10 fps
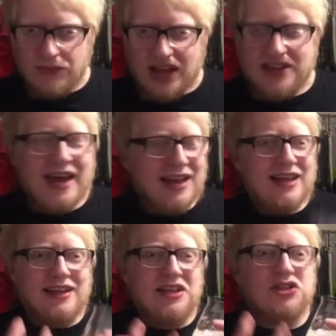And you get
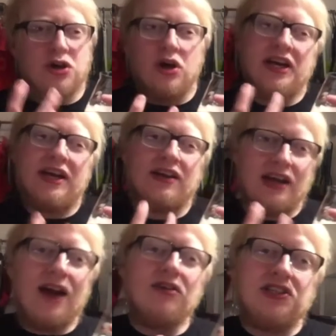that like tonic
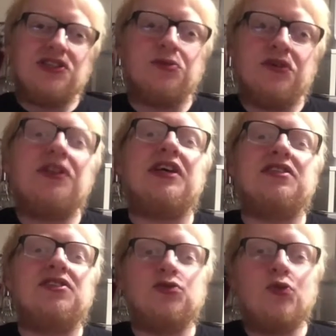character with
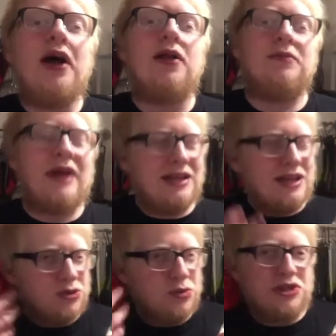this as well. And
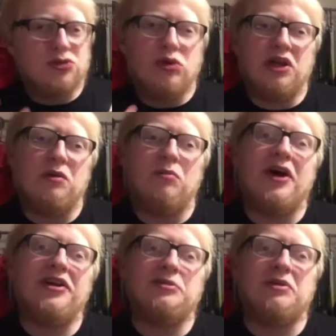that's what it's really
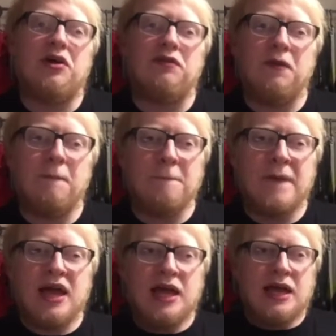reminding me of.
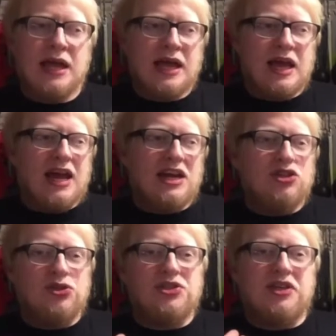And it
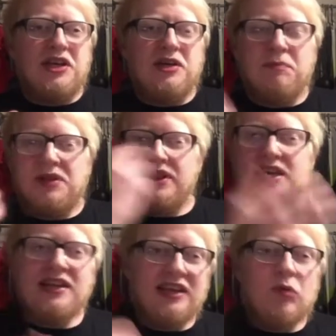just like
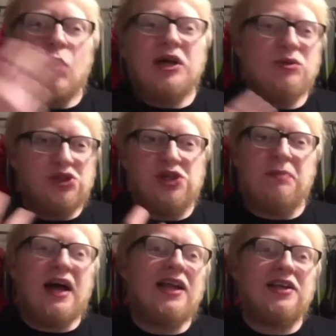completely wipes your
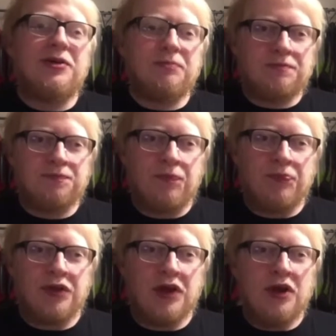palate,
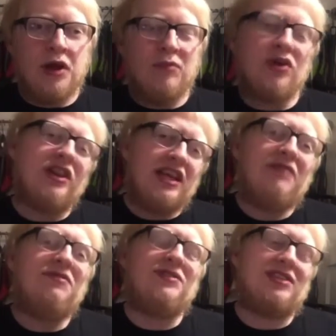but
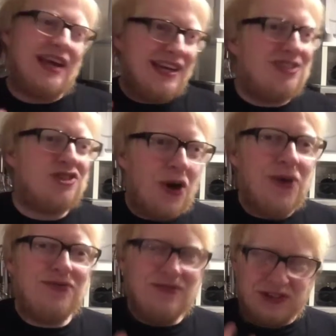leaves its
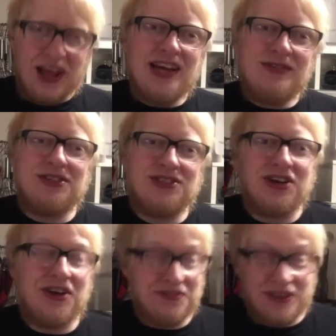own flavours
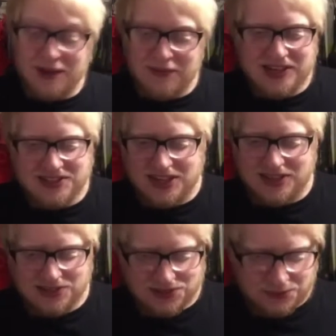there, if that makes
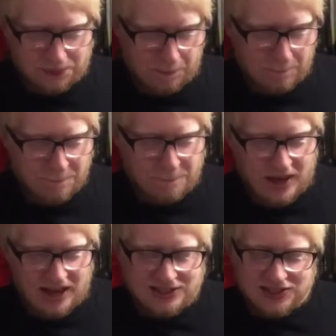sense.
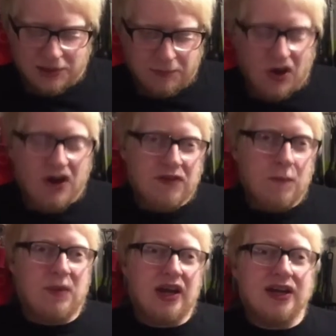It's the
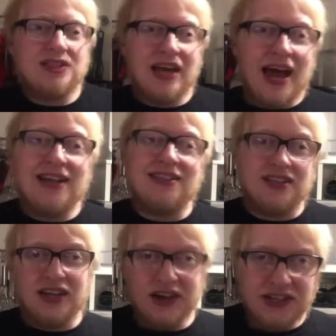perfect beer to end
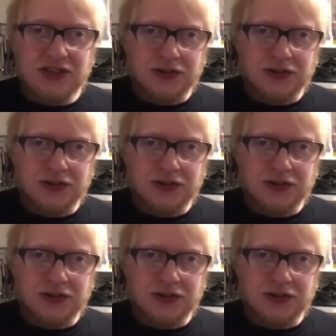a night